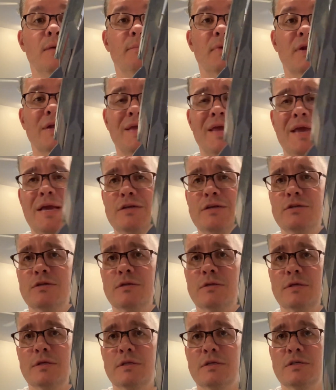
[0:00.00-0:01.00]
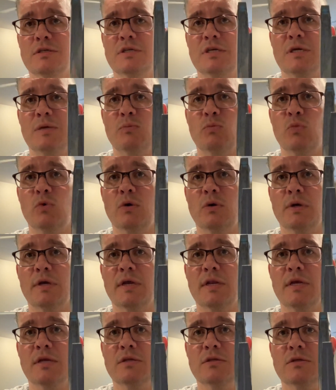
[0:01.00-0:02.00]
but occasionally the seam will
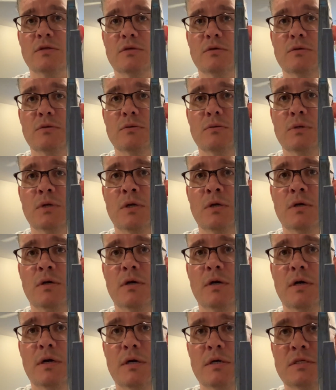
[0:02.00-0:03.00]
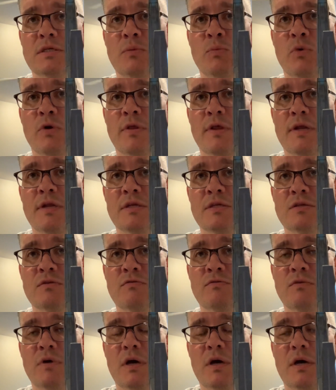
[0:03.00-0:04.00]
get into somewhere that is
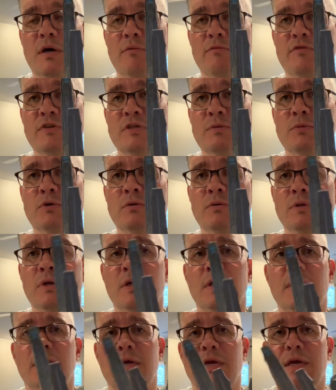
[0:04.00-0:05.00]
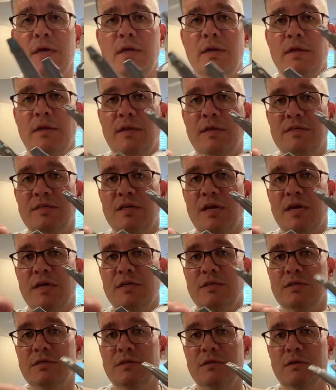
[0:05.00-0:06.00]
visible, and in this
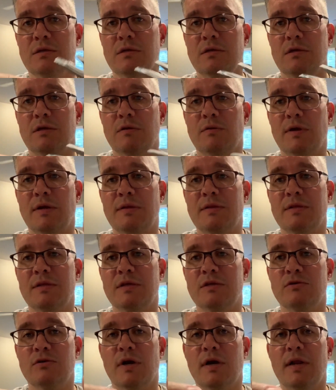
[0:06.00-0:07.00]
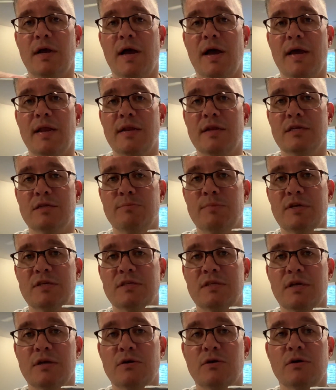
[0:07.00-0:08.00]
case, they did try to hide it as
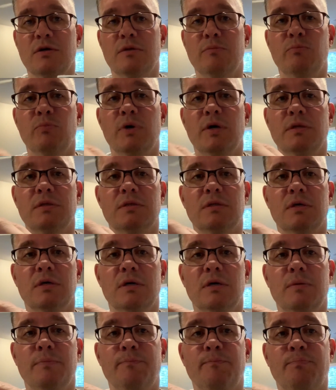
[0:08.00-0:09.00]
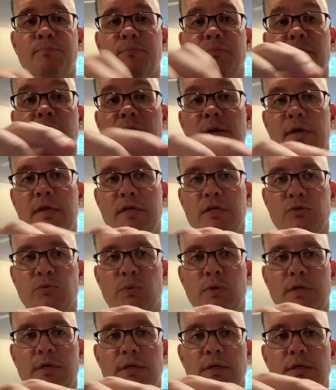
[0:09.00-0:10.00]
best they could, but it is
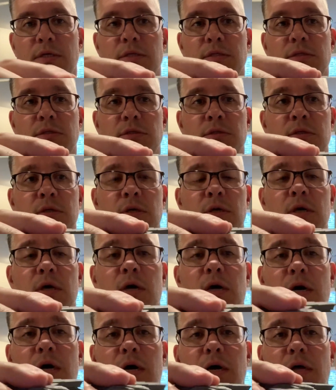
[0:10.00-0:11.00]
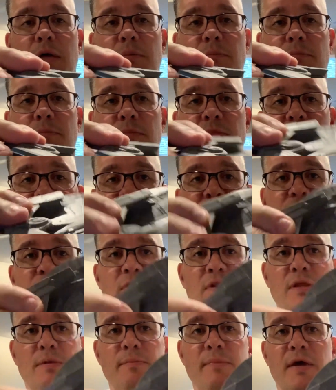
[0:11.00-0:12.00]
what it is.
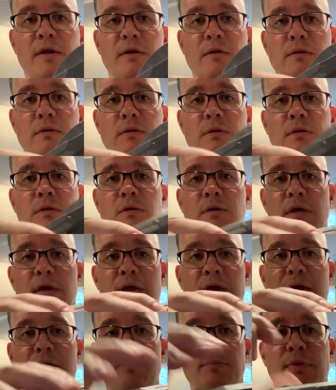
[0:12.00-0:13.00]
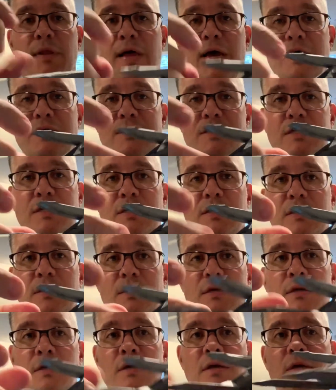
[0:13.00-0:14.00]
Definitely metal and plastic
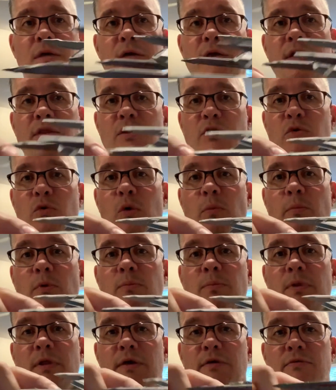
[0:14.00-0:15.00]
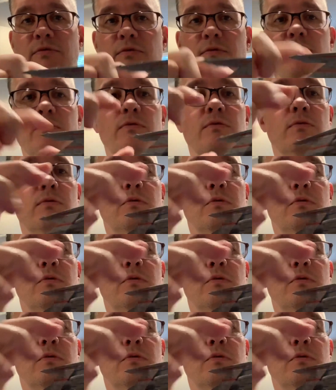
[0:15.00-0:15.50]
in the normal places.